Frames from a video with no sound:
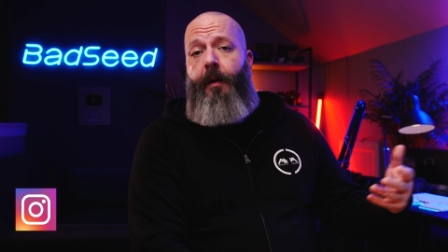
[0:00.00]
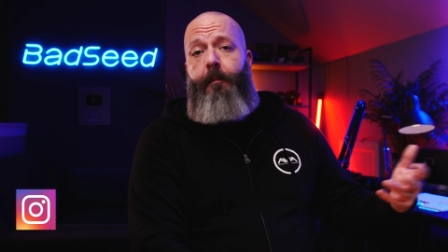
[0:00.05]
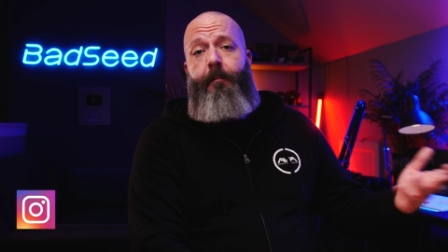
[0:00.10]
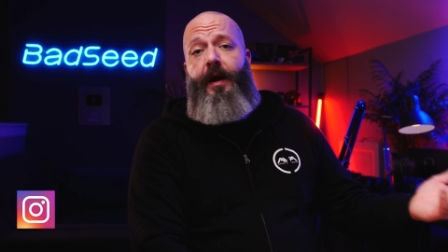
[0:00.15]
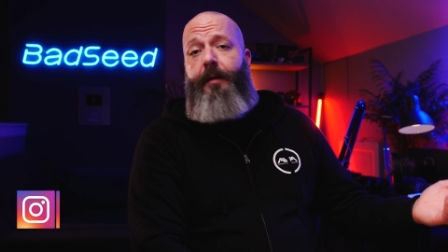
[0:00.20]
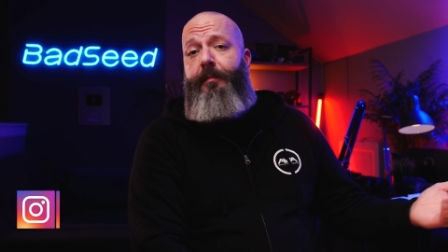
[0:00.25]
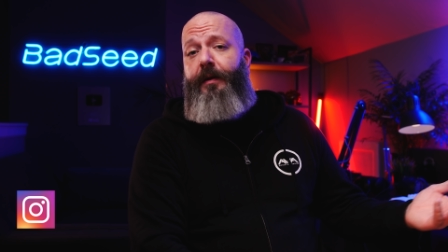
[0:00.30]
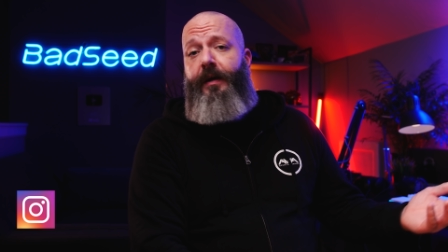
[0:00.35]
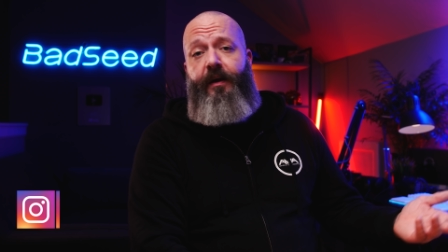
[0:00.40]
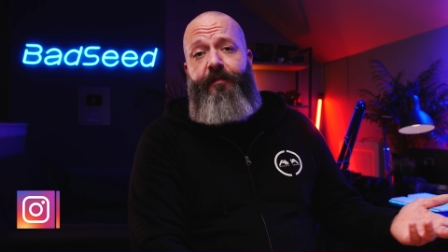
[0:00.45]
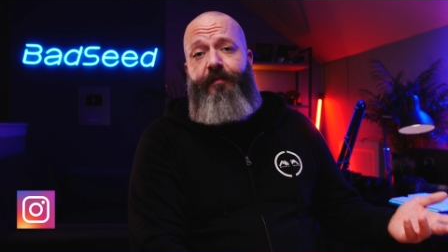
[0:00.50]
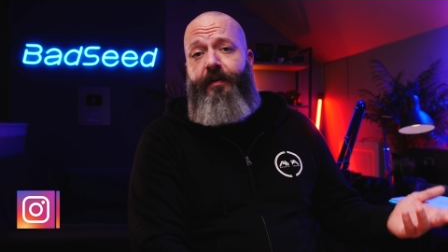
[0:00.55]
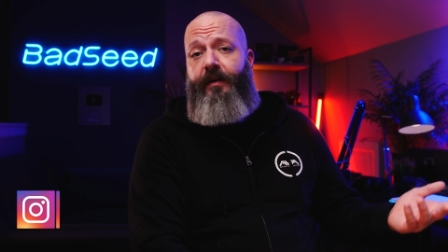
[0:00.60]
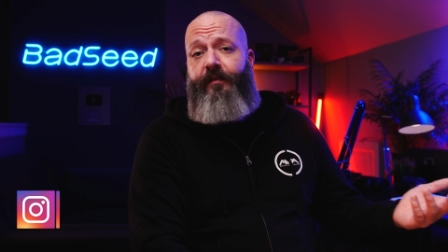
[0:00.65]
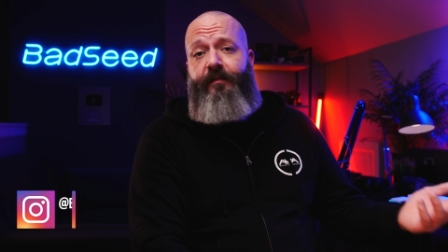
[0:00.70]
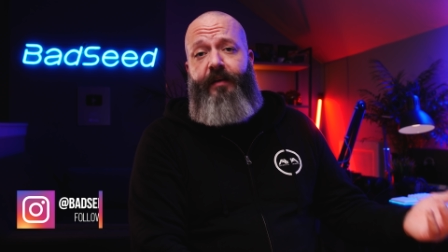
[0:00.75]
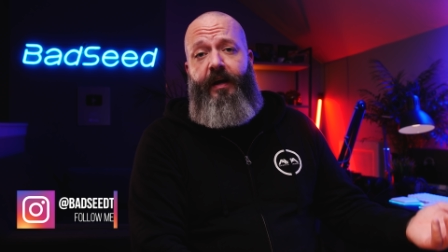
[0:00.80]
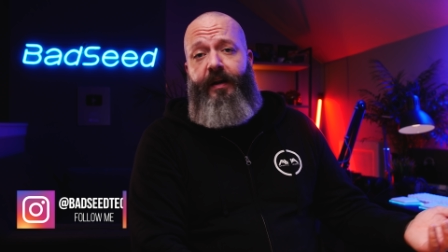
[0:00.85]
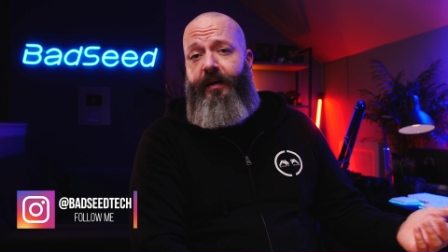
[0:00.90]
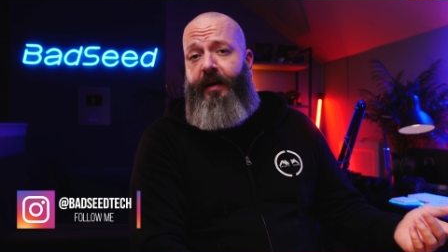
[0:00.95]
maybe even
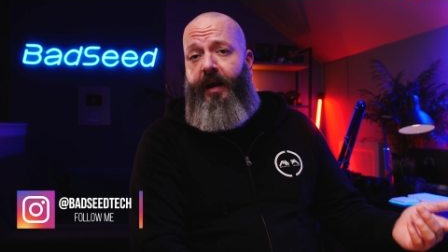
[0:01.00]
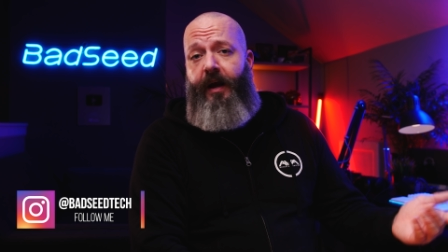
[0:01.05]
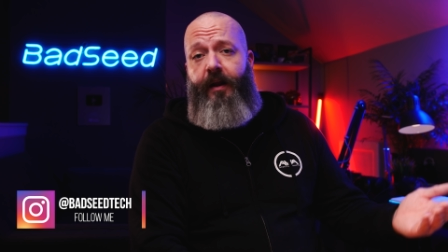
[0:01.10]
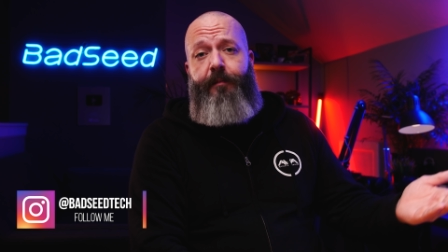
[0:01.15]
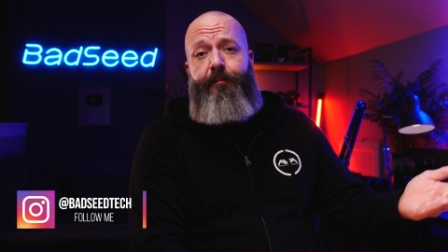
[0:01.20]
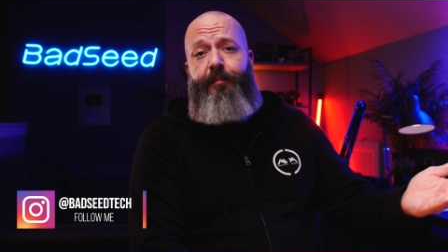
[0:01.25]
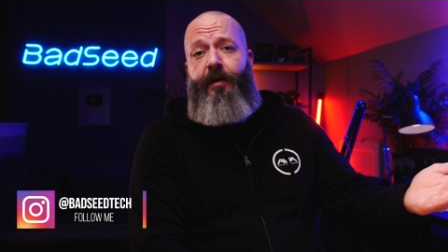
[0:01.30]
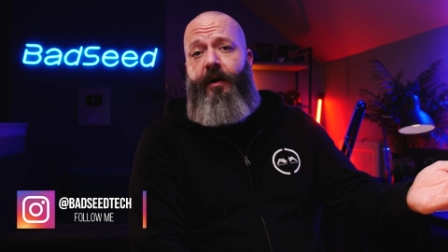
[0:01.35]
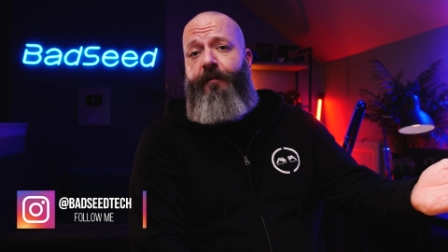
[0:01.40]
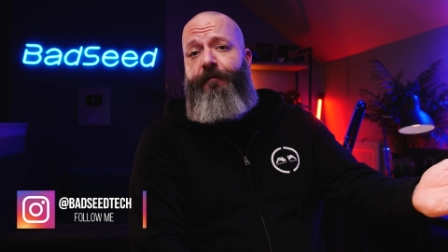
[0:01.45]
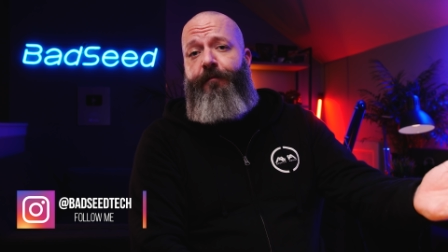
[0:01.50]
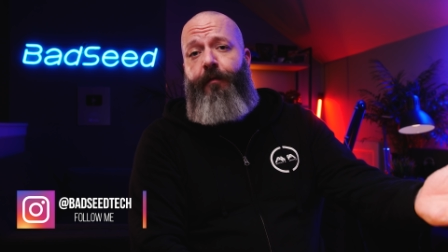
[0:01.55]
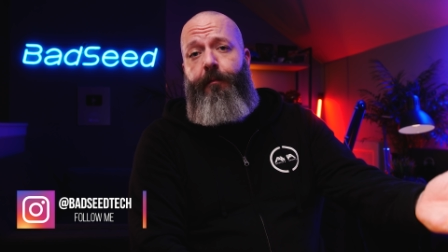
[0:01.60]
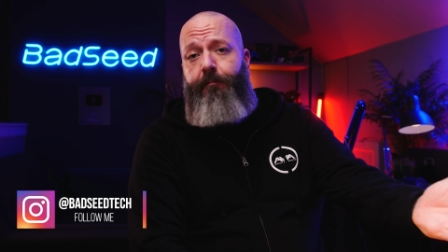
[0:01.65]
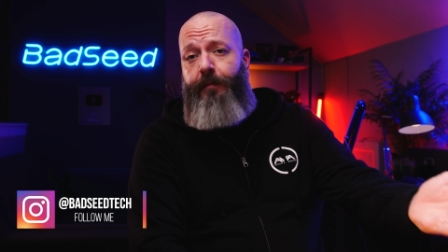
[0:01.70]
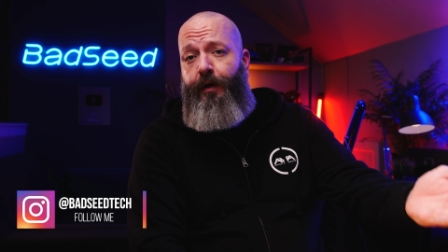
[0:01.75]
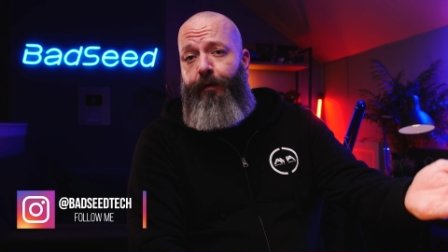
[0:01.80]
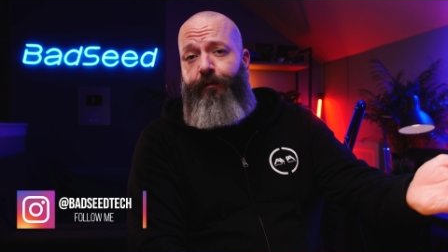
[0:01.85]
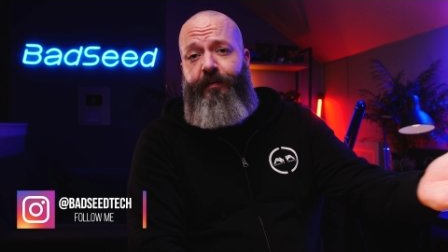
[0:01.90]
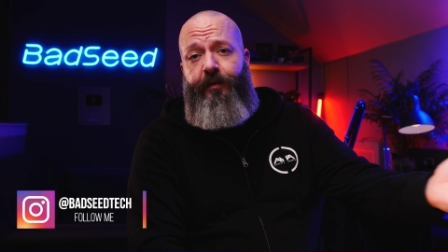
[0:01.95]
a dedicated pair for
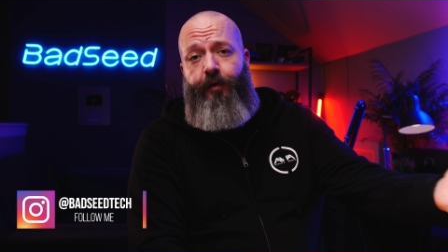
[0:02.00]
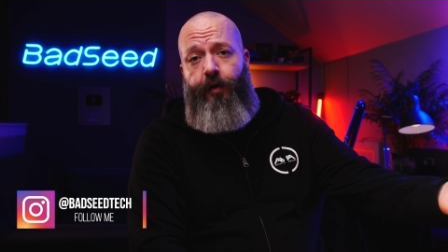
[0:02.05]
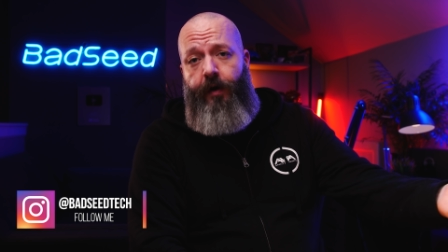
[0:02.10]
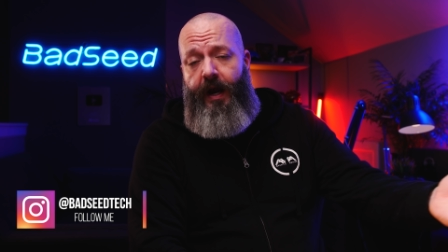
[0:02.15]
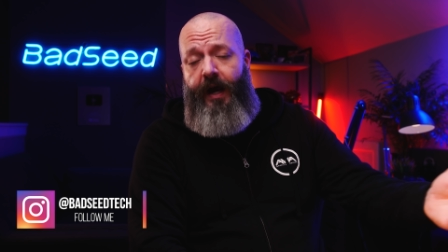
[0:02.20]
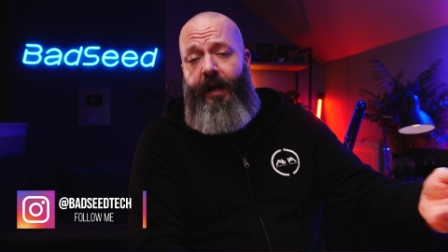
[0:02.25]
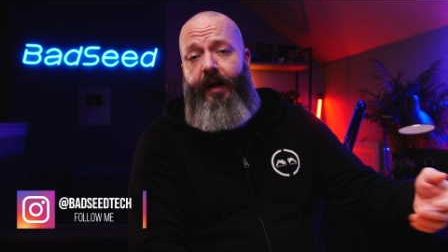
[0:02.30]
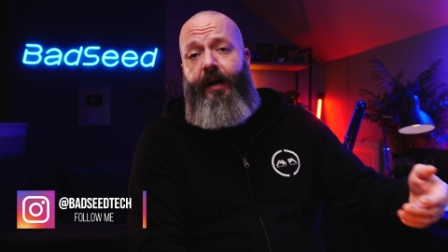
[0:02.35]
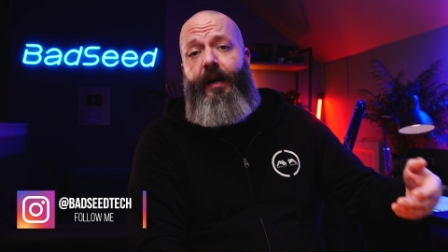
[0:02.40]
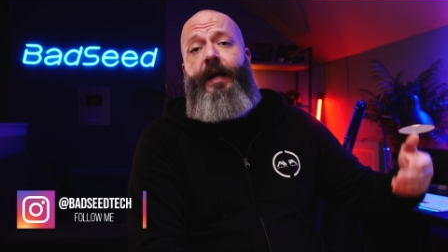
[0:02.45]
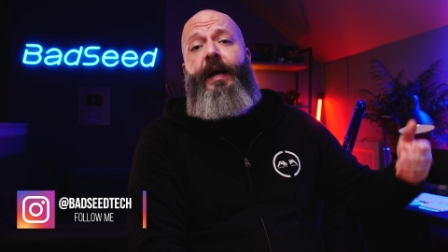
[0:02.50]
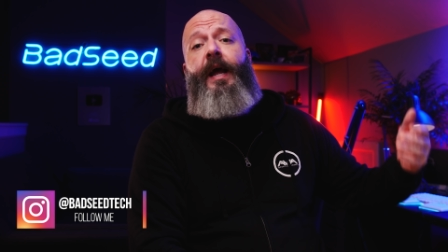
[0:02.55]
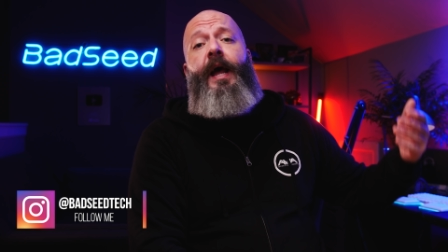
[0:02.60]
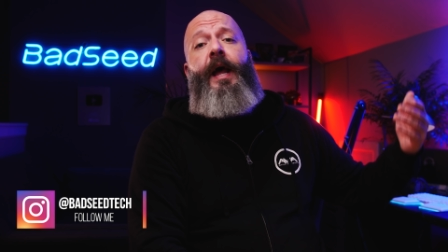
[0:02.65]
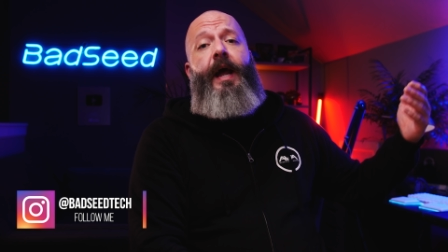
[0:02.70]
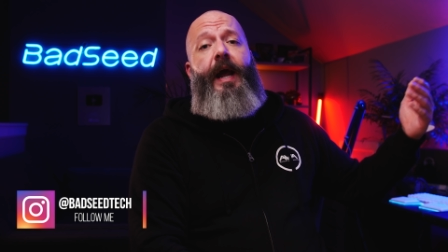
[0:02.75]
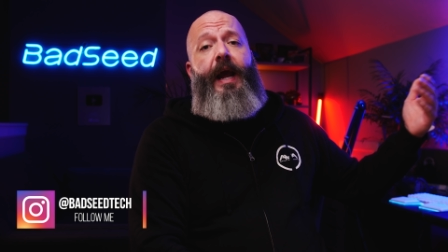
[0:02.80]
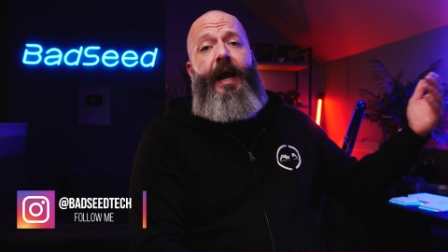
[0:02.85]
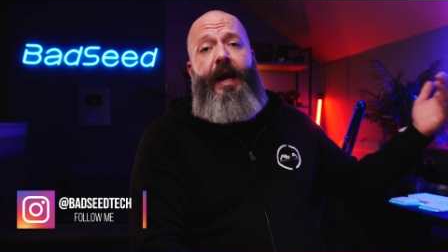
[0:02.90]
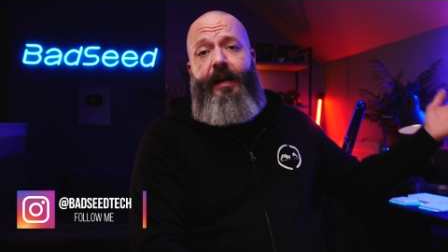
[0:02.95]
music or editing,
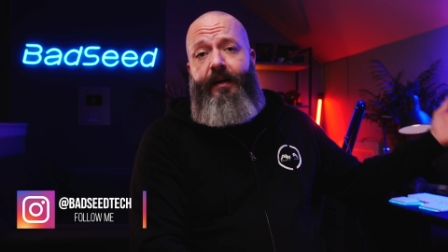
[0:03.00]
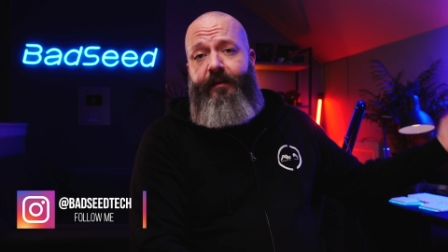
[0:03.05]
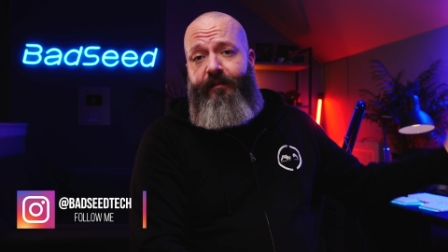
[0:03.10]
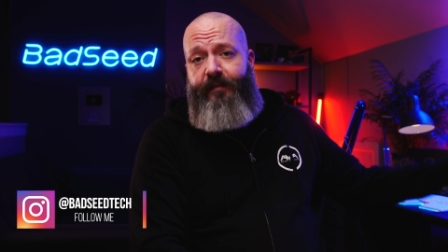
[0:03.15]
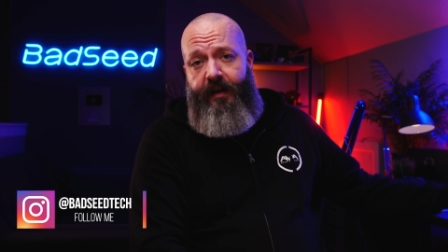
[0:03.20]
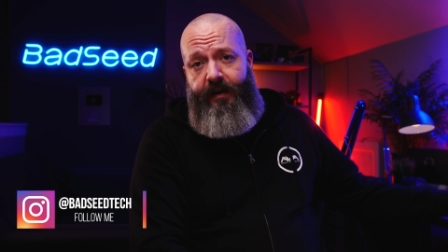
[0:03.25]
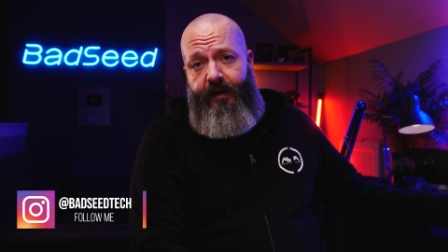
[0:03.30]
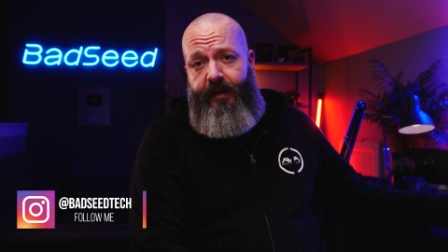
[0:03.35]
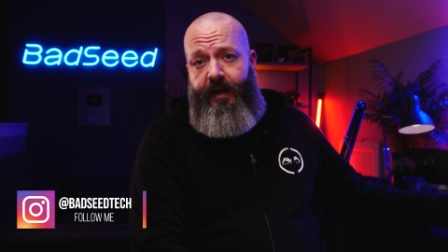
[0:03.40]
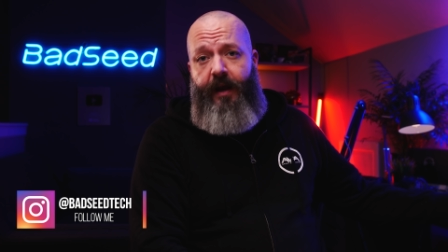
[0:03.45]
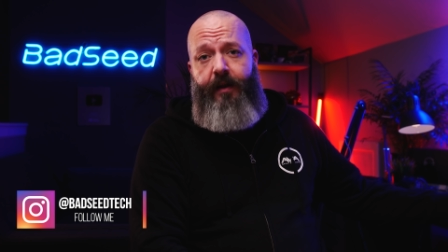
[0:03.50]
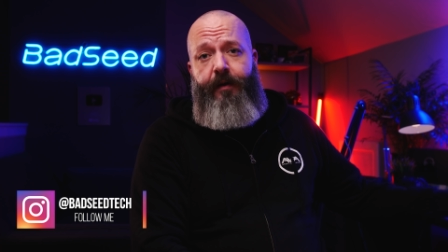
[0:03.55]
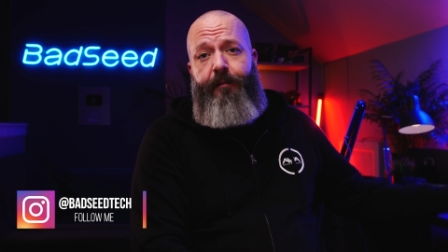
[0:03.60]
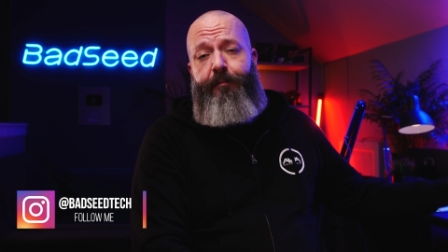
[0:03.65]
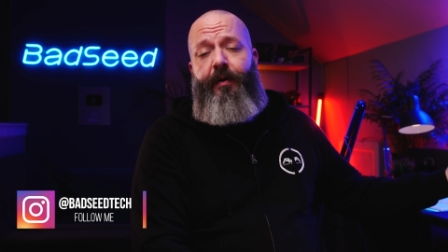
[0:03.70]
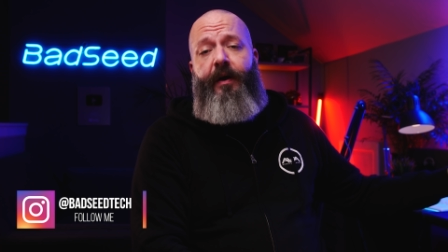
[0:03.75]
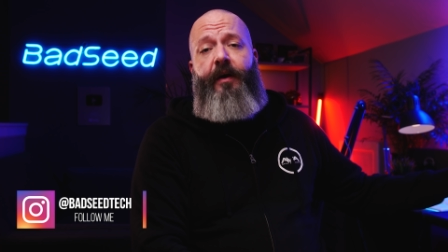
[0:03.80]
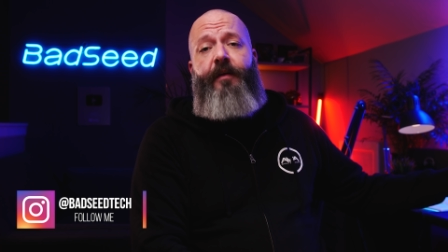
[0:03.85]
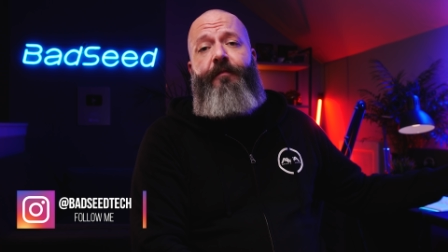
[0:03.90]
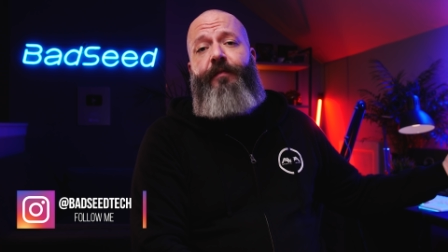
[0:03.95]
and a
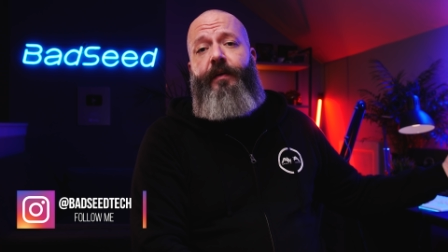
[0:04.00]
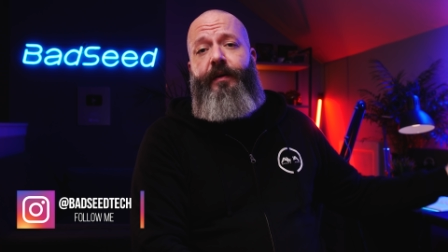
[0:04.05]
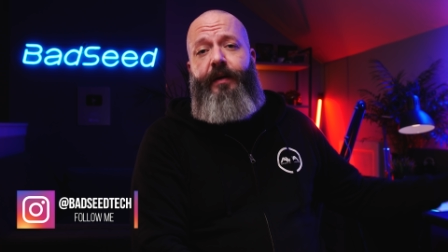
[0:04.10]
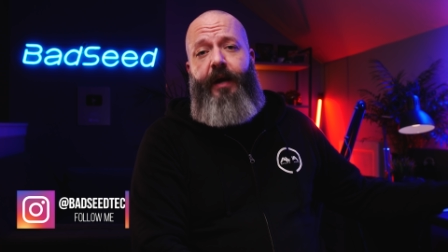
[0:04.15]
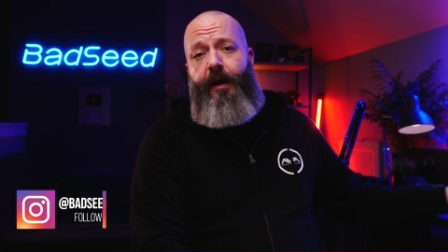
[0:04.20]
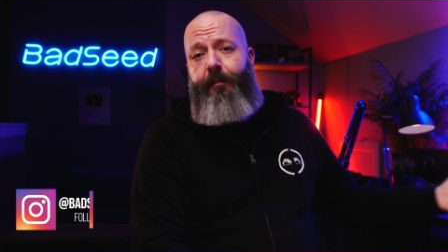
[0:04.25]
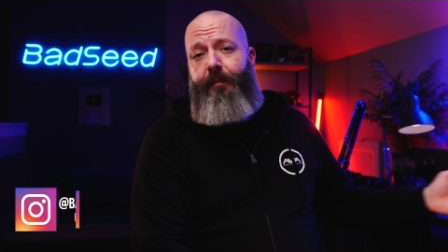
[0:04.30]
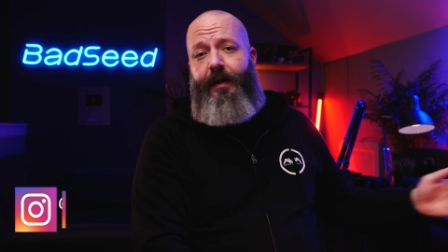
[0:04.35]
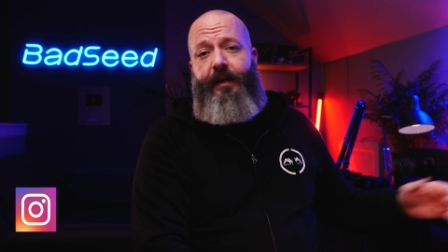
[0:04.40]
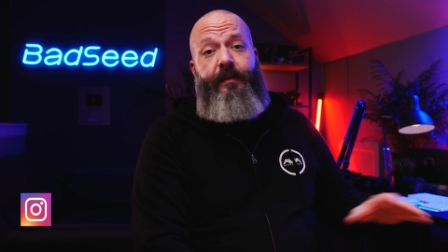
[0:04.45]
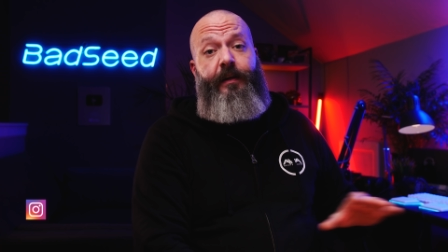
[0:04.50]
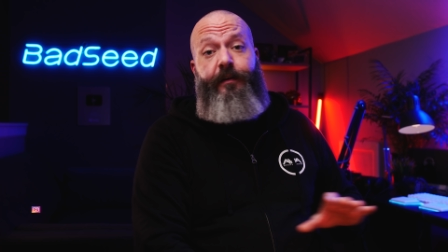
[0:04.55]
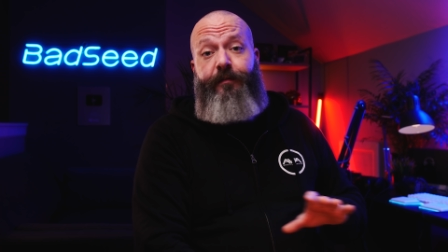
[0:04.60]
dedicated pair for gaming.